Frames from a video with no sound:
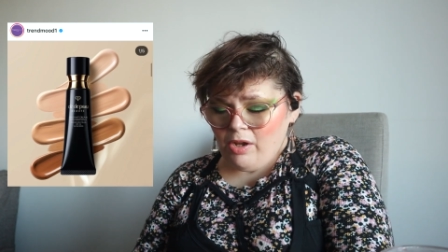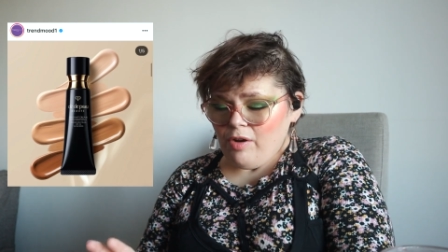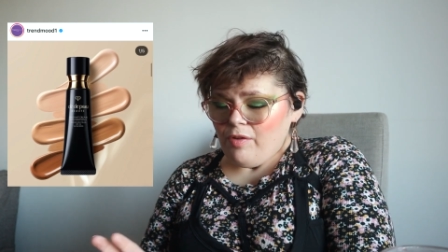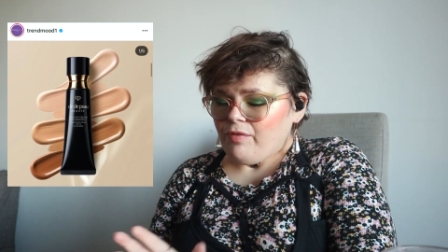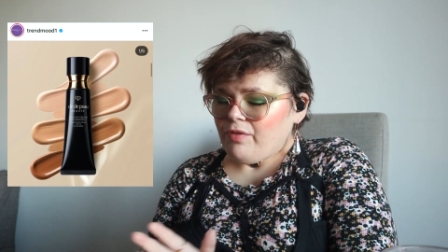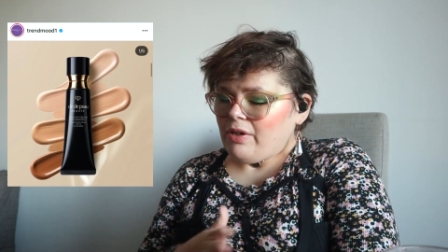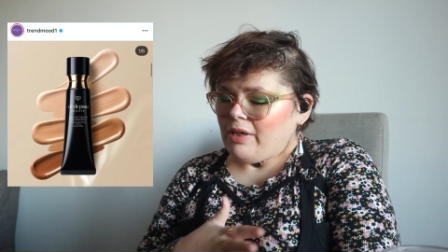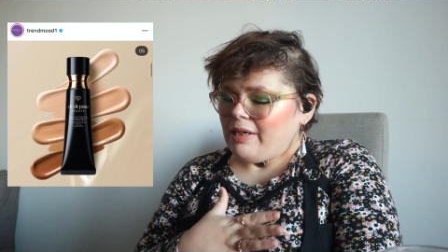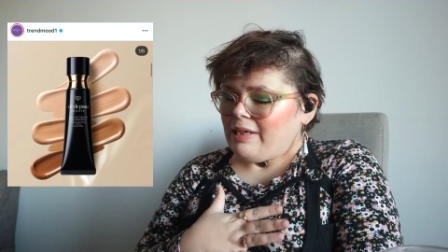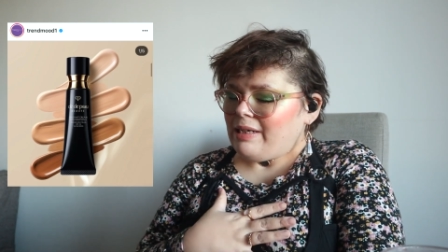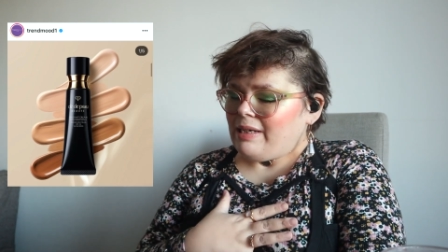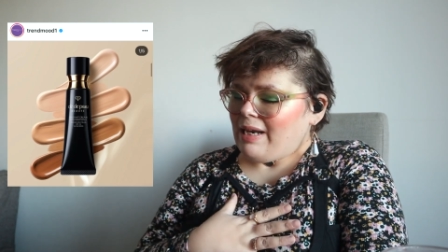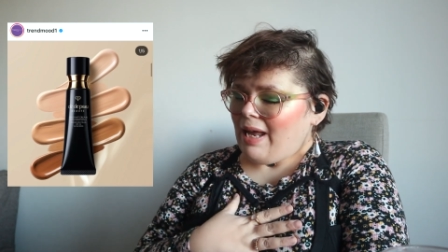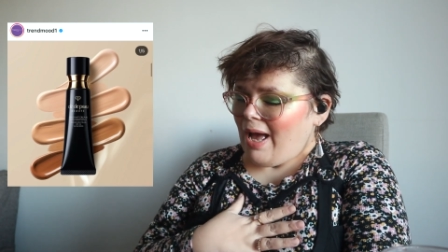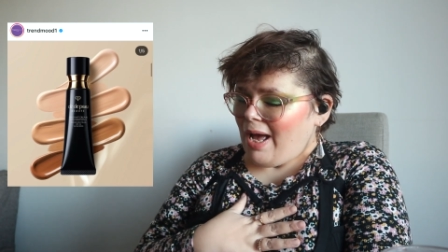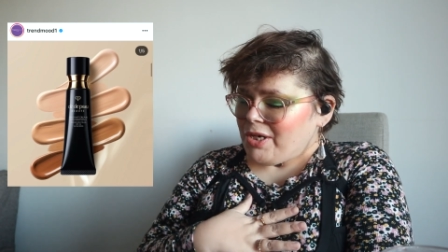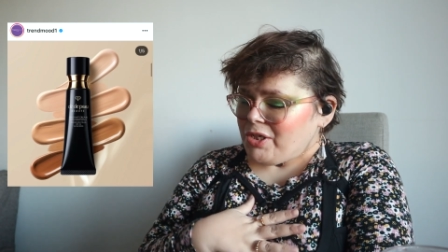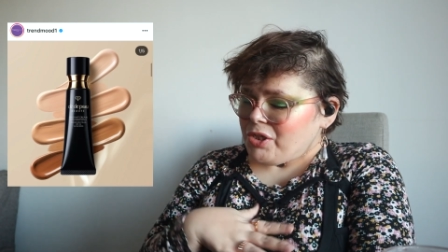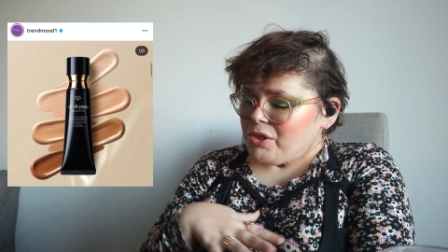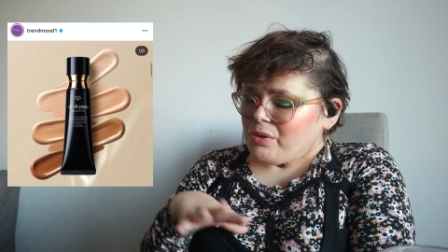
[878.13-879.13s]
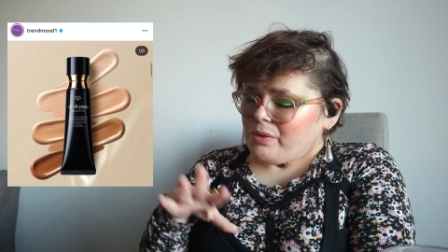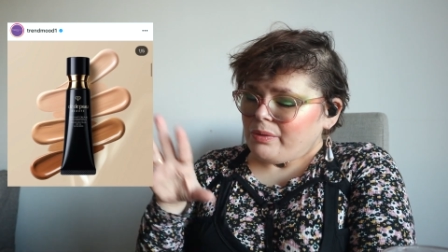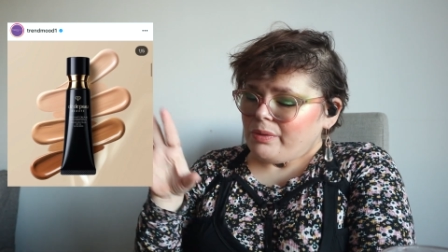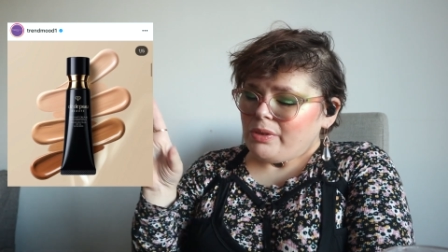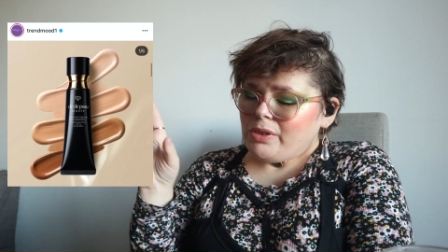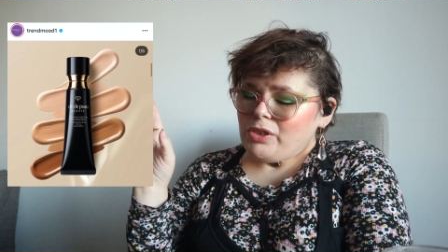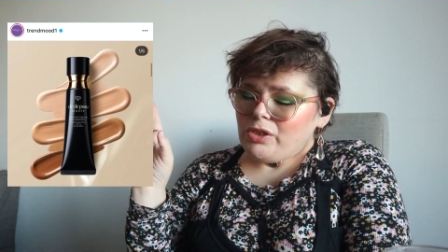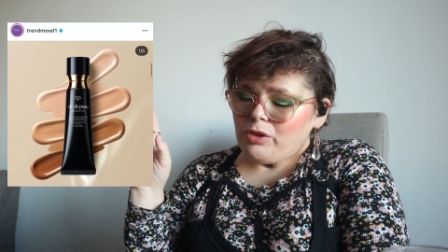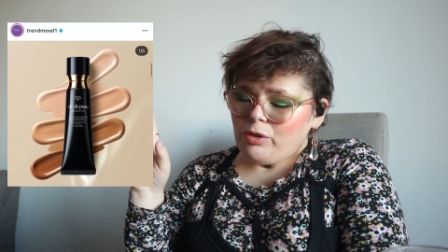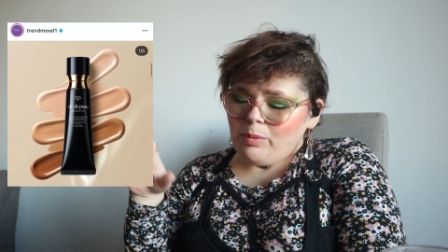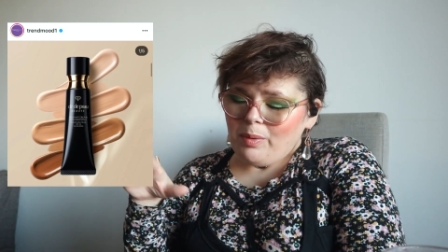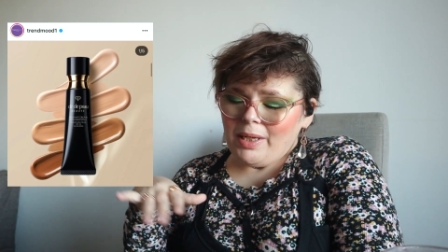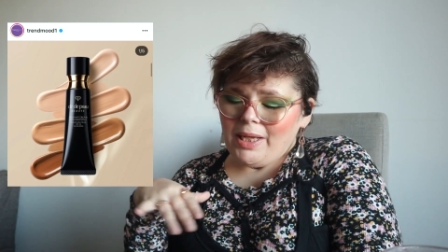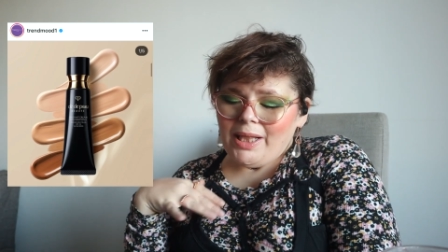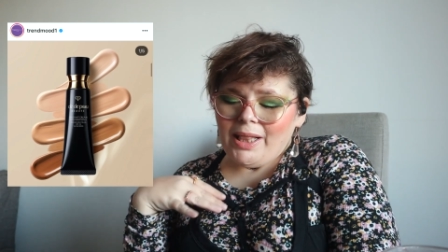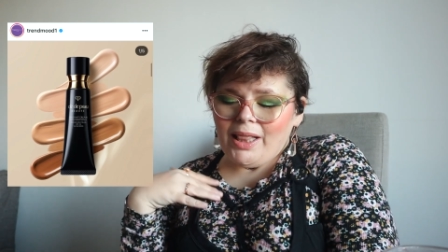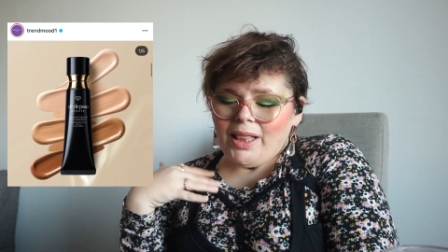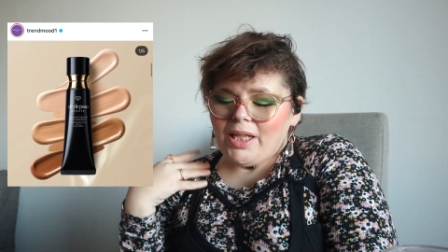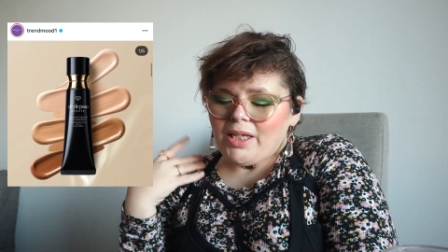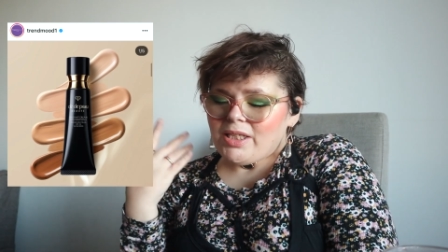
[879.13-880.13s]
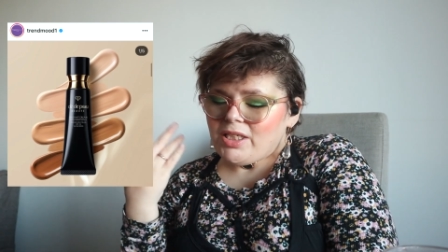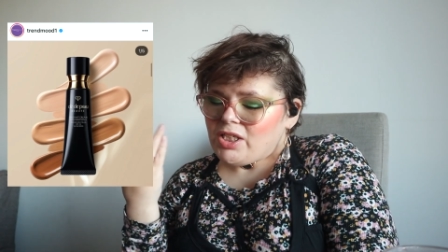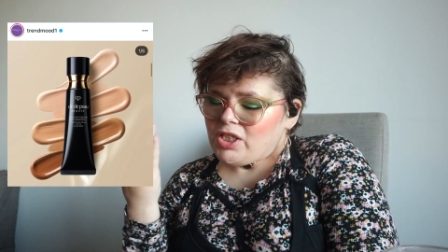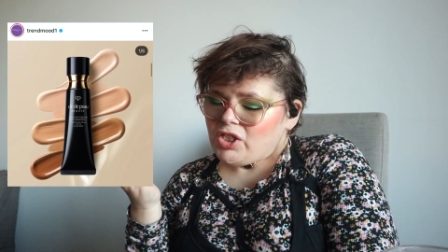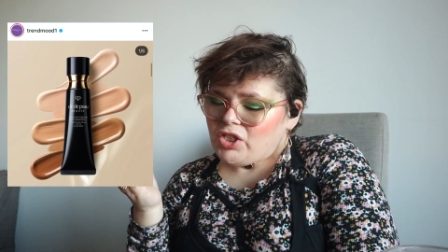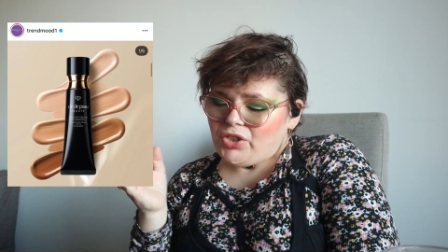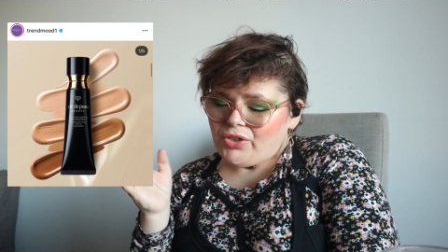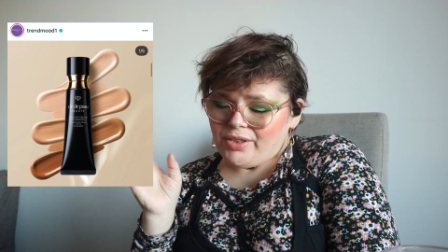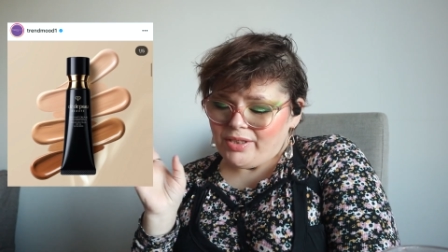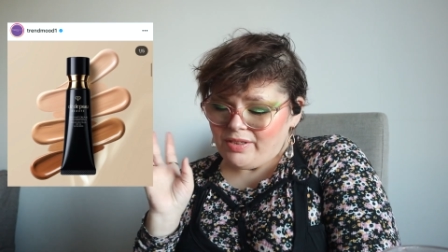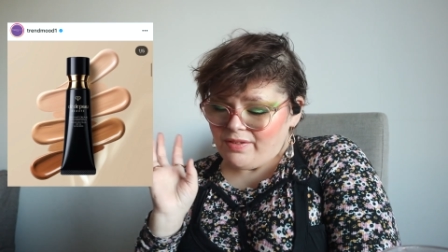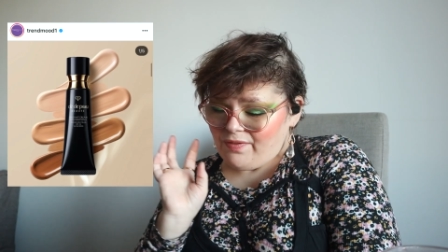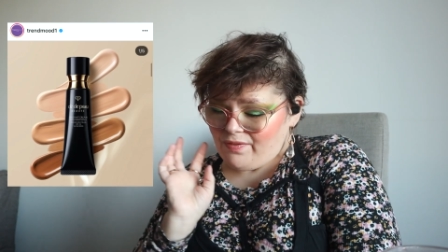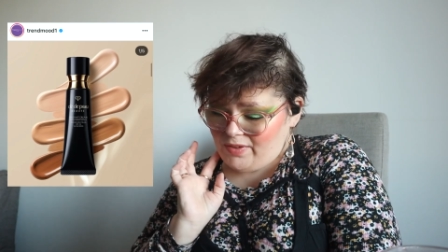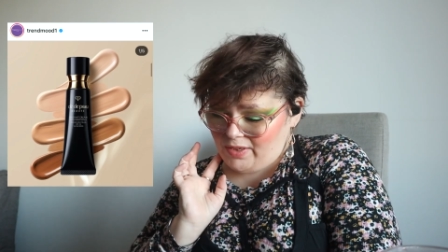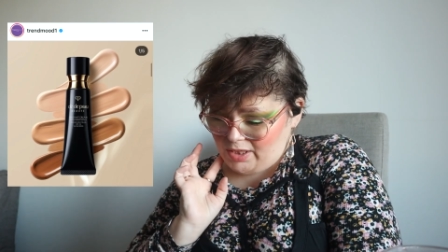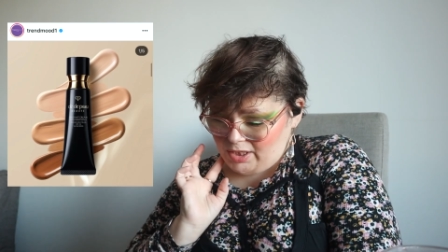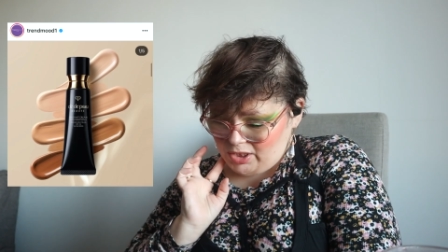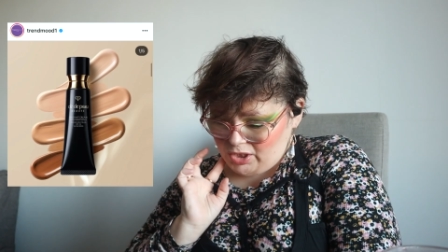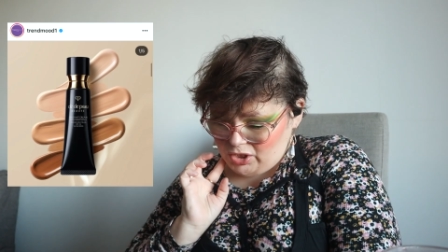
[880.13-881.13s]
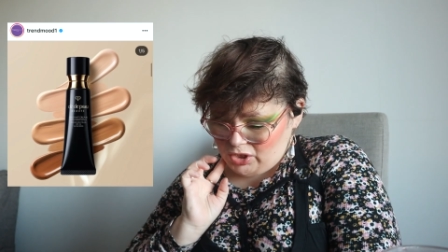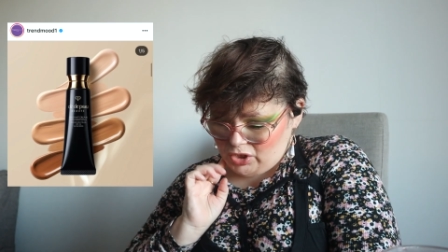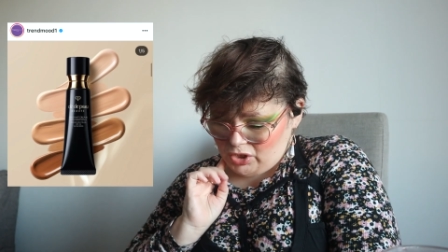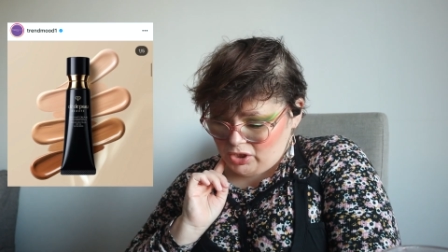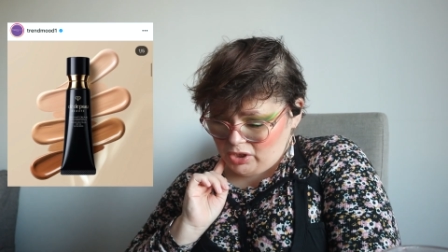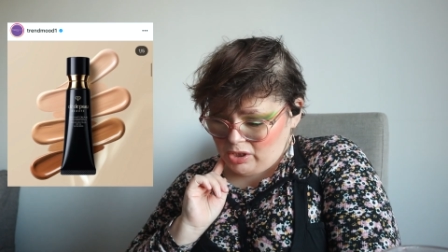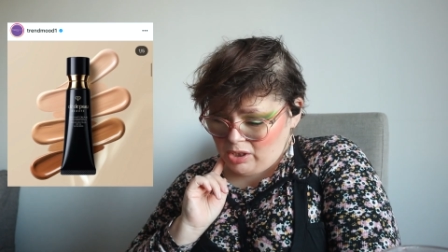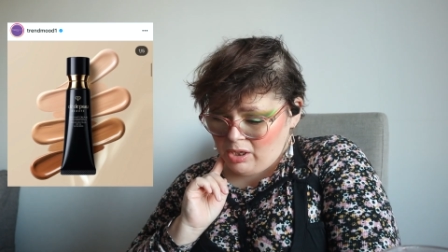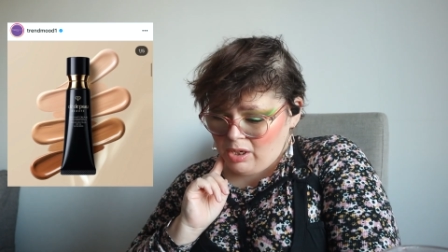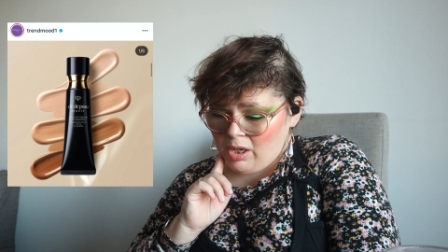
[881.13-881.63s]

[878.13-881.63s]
for a natural, dewy, lustrous finish.